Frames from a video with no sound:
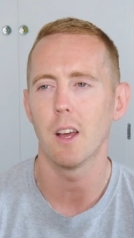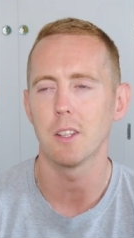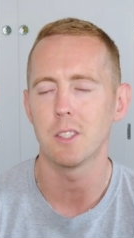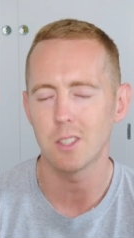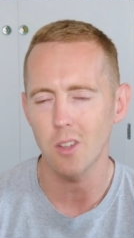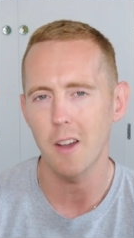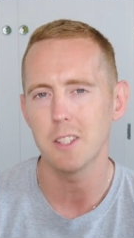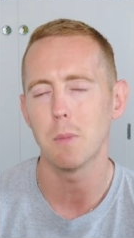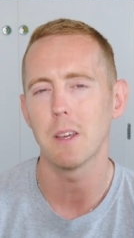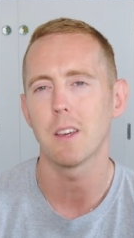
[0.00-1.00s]
a
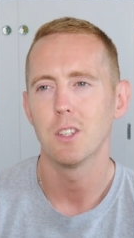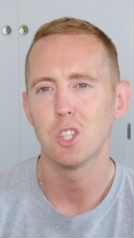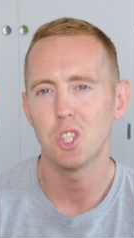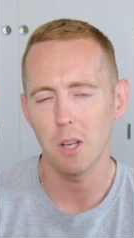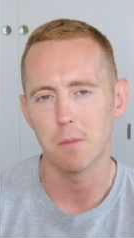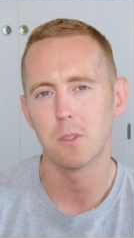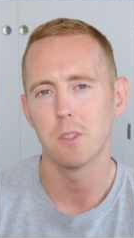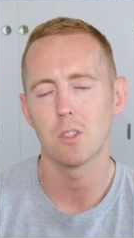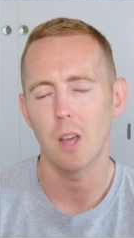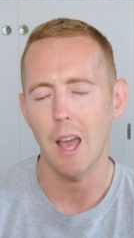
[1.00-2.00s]
seismic shift
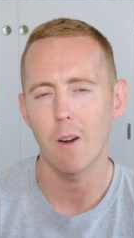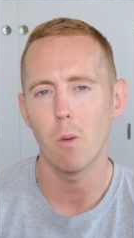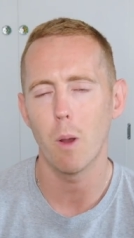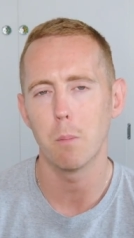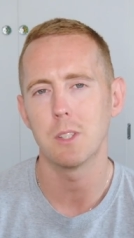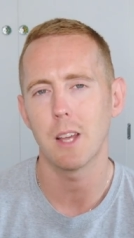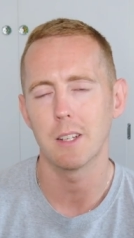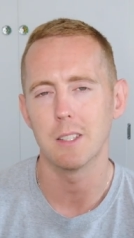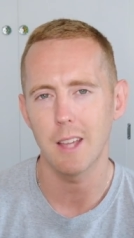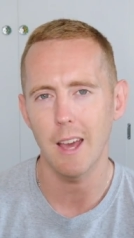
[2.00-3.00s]
to Aaron
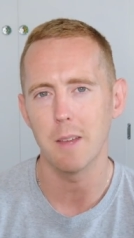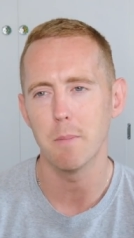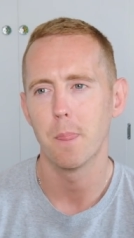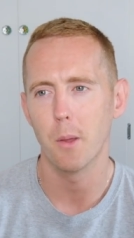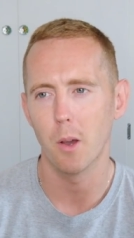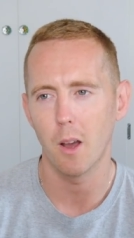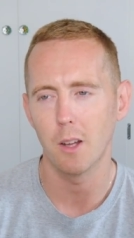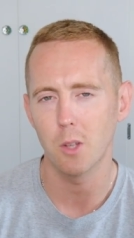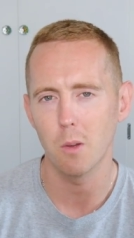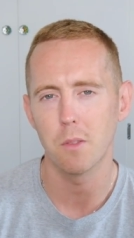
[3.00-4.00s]
Wan-Bissaka's game that I
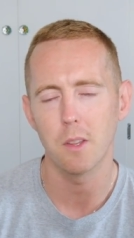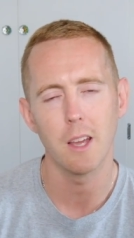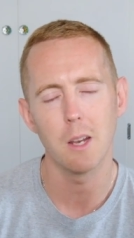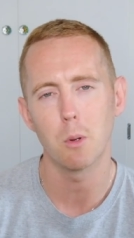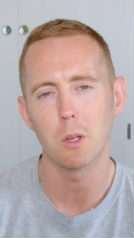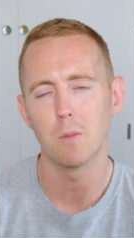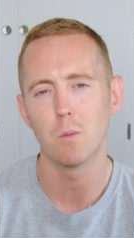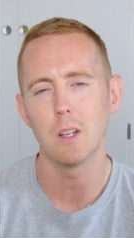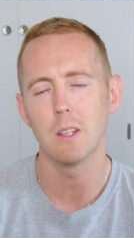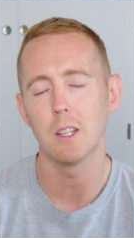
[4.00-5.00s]
don't think anybody can
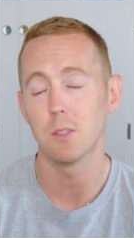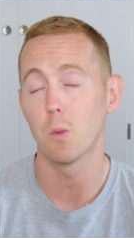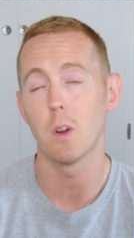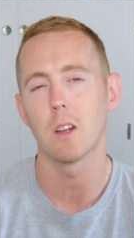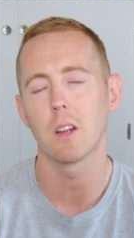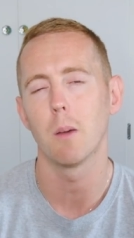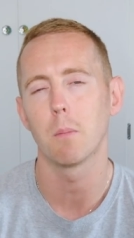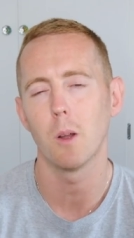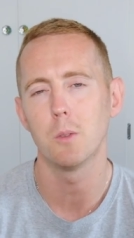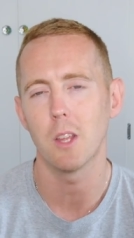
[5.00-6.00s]
really is really going to come
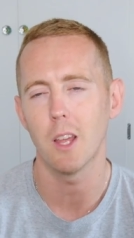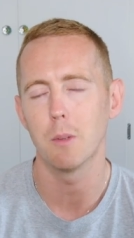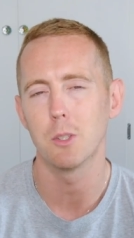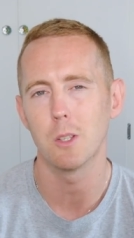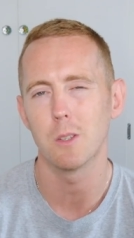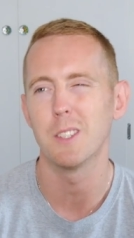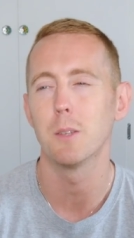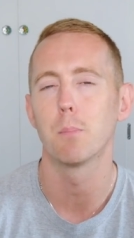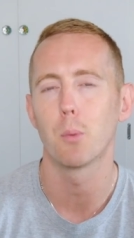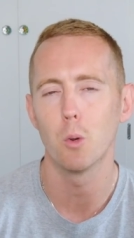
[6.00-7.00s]
close to him in terms of his
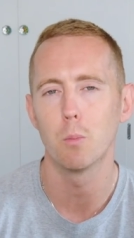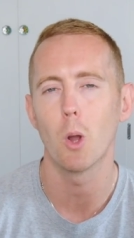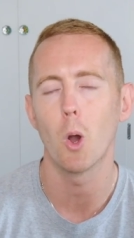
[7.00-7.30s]
improvement